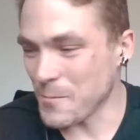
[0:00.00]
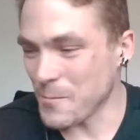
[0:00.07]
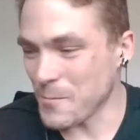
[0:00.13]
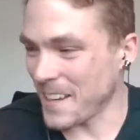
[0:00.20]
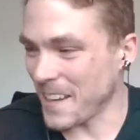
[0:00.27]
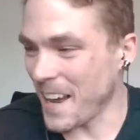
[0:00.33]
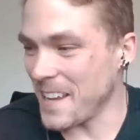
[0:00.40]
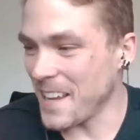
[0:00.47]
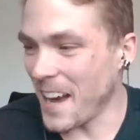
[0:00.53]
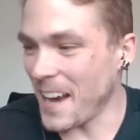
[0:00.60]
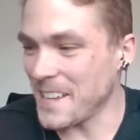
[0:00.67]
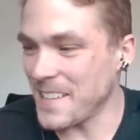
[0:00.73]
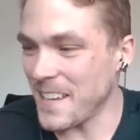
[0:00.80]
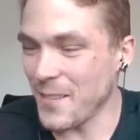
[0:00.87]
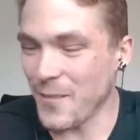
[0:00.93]
that like I
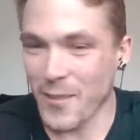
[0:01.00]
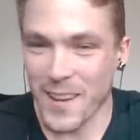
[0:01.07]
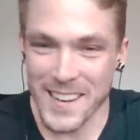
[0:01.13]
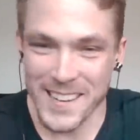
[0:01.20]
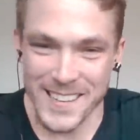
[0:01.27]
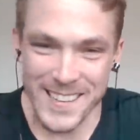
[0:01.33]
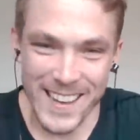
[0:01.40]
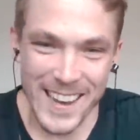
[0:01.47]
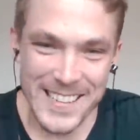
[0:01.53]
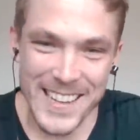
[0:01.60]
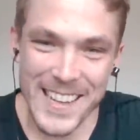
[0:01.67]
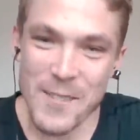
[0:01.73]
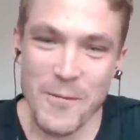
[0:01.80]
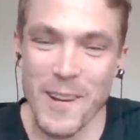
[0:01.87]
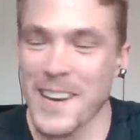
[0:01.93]
identifying
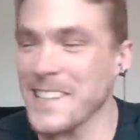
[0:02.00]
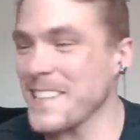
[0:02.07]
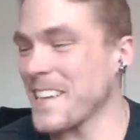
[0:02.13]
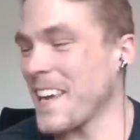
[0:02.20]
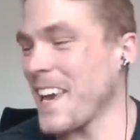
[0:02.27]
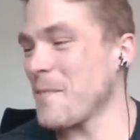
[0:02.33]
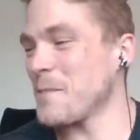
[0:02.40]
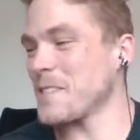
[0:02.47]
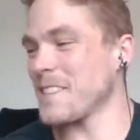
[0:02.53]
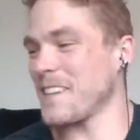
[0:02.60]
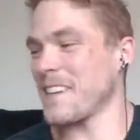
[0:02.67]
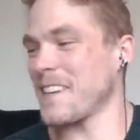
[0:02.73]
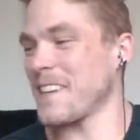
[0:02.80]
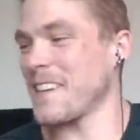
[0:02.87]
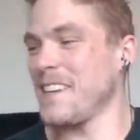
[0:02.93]
identifying the game as
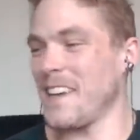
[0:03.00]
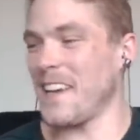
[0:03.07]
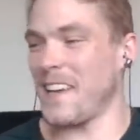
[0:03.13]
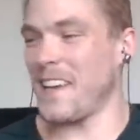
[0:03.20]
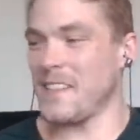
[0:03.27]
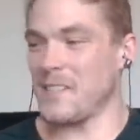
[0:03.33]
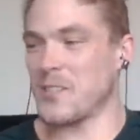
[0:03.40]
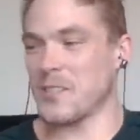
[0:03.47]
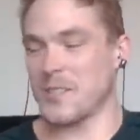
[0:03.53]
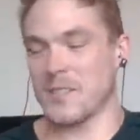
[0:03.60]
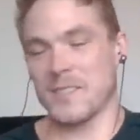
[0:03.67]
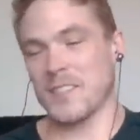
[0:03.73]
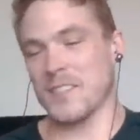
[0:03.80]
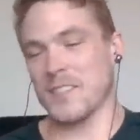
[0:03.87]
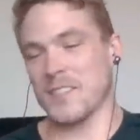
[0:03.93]
like uh,
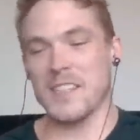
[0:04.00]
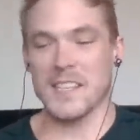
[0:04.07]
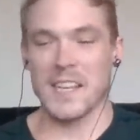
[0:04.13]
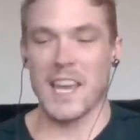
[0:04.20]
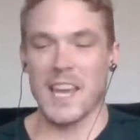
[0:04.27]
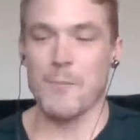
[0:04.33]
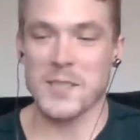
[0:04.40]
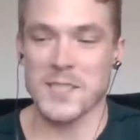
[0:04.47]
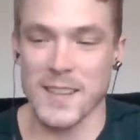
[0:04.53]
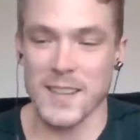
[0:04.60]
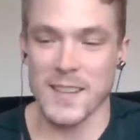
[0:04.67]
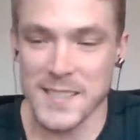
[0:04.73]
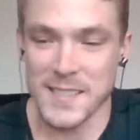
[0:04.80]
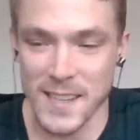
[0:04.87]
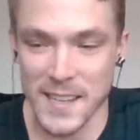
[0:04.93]
just just seeing the game as
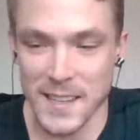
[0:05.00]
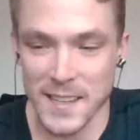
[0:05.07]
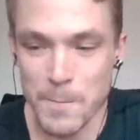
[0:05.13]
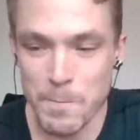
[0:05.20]
less like